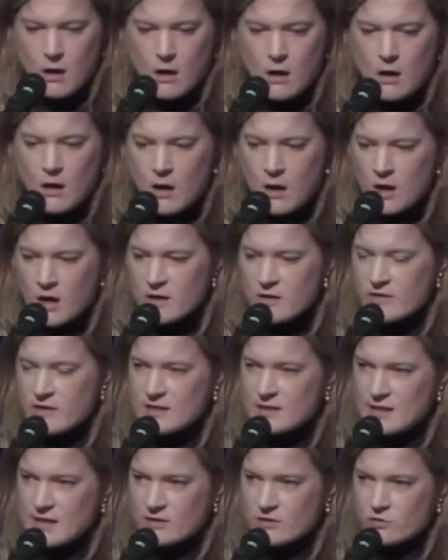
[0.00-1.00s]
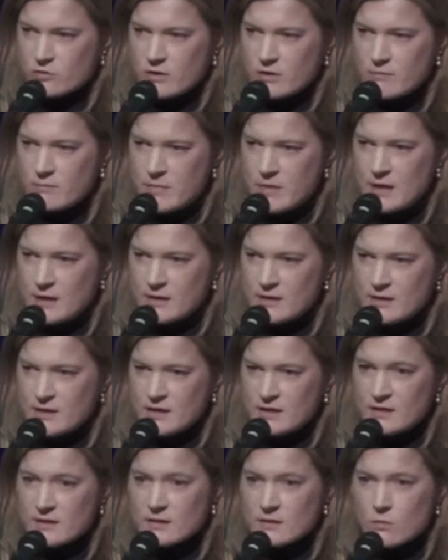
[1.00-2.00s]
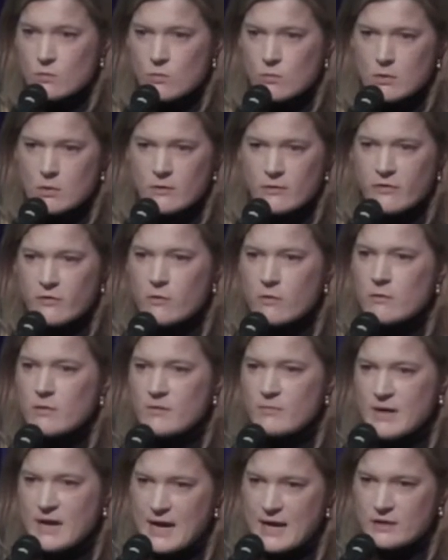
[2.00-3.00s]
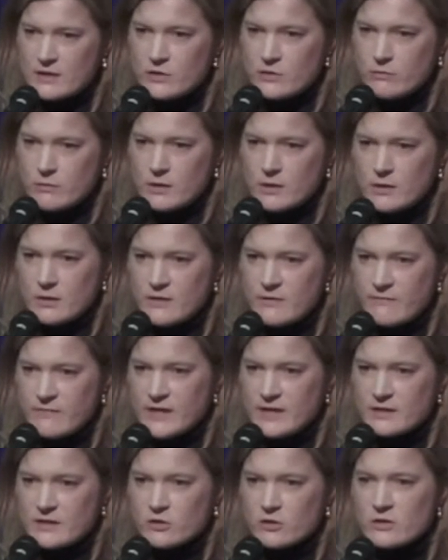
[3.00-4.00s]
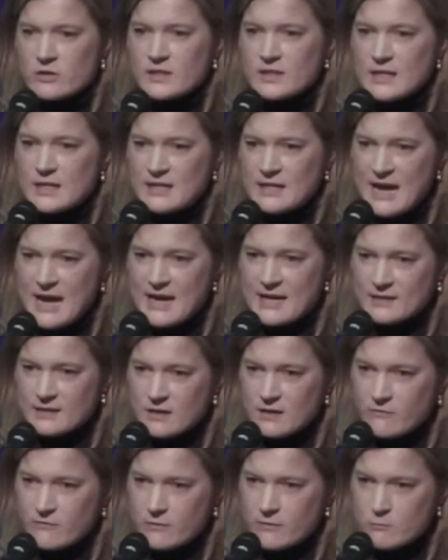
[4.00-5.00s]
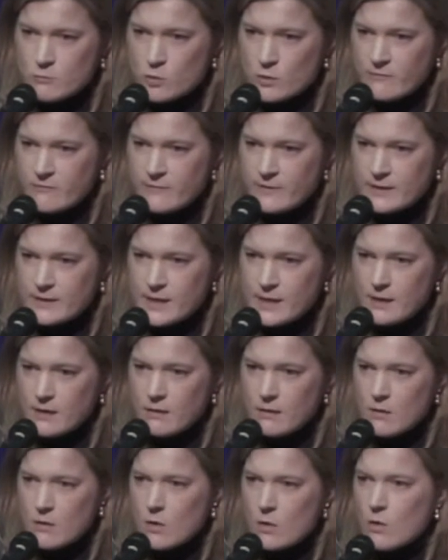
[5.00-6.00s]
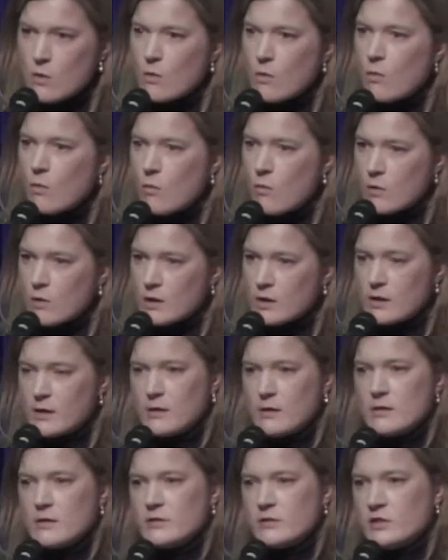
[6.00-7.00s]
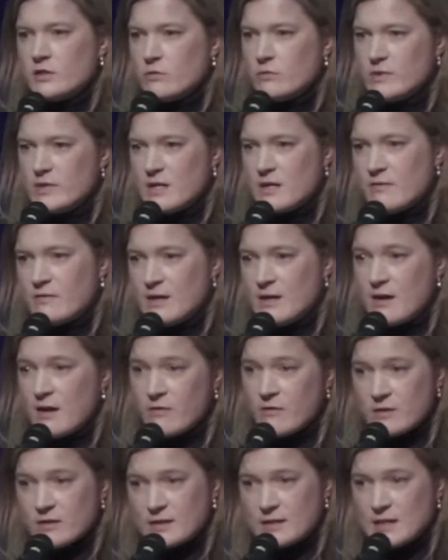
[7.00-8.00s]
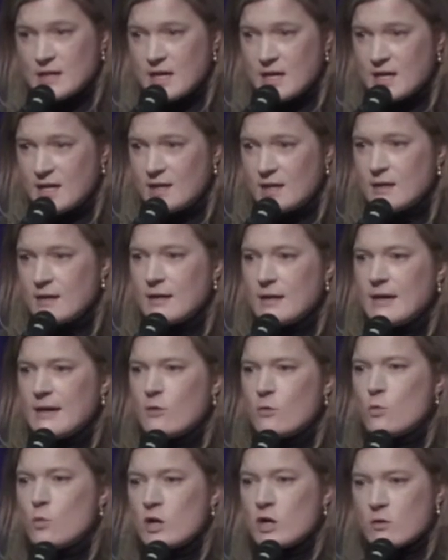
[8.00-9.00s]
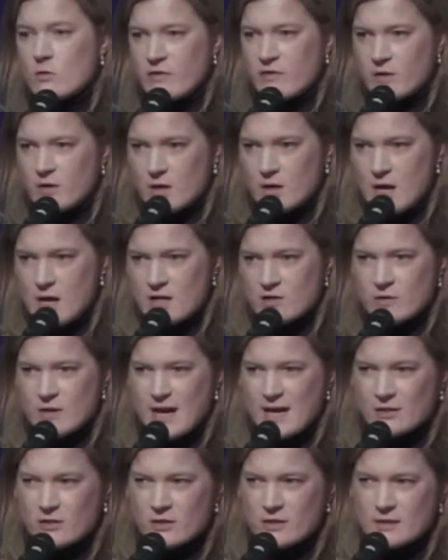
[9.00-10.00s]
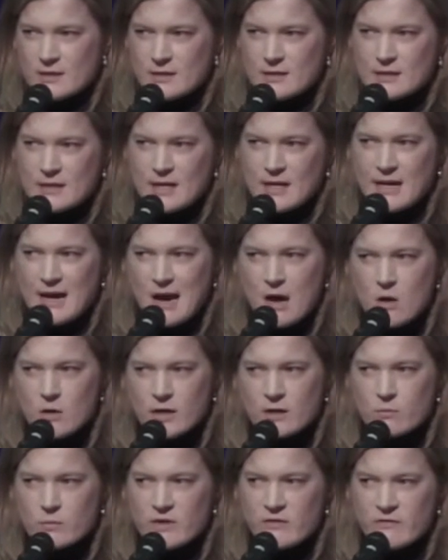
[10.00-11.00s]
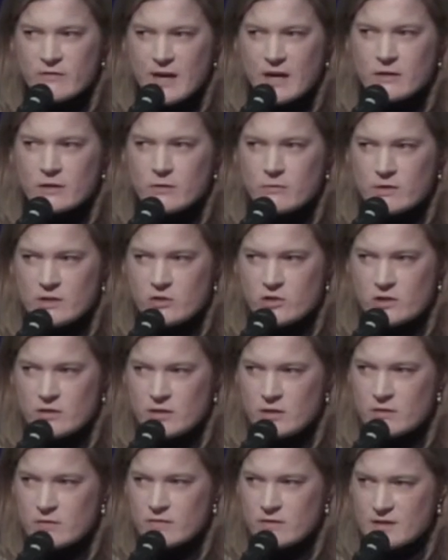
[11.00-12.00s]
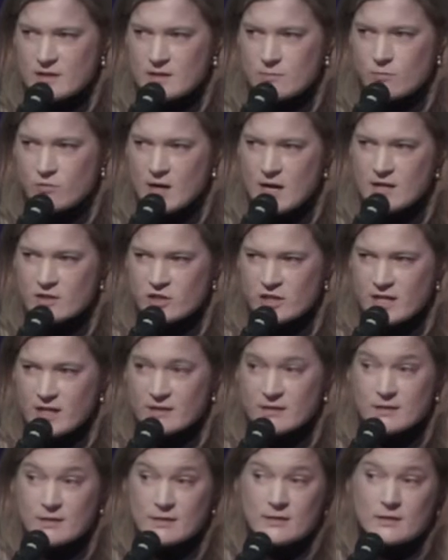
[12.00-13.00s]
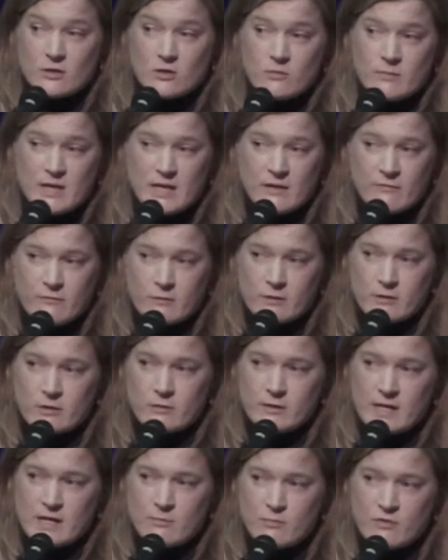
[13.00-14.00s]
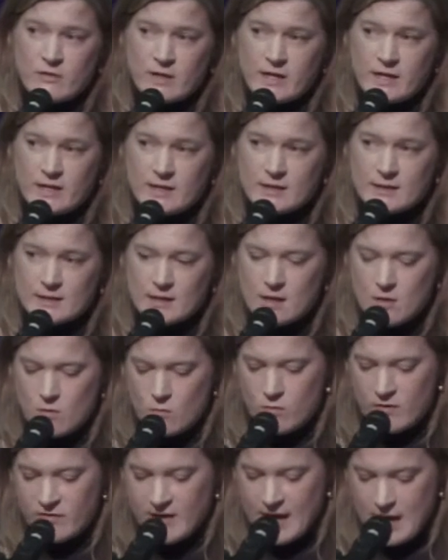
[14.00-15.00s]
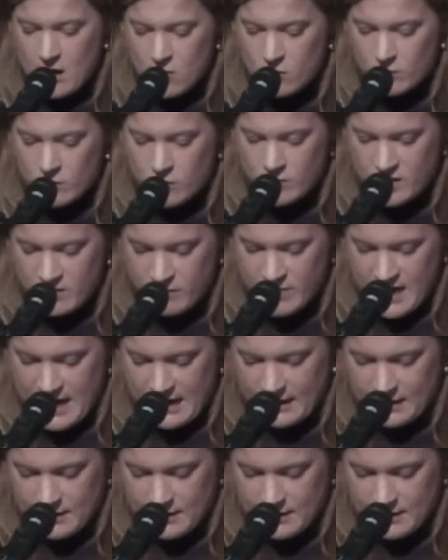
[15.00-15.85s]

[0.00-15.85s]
are these extra amenities worth going back to our investors and asking for more funding? Or do we, on the other side, work with our contractors to say, how can we value engineer this project to still make for a great place without going back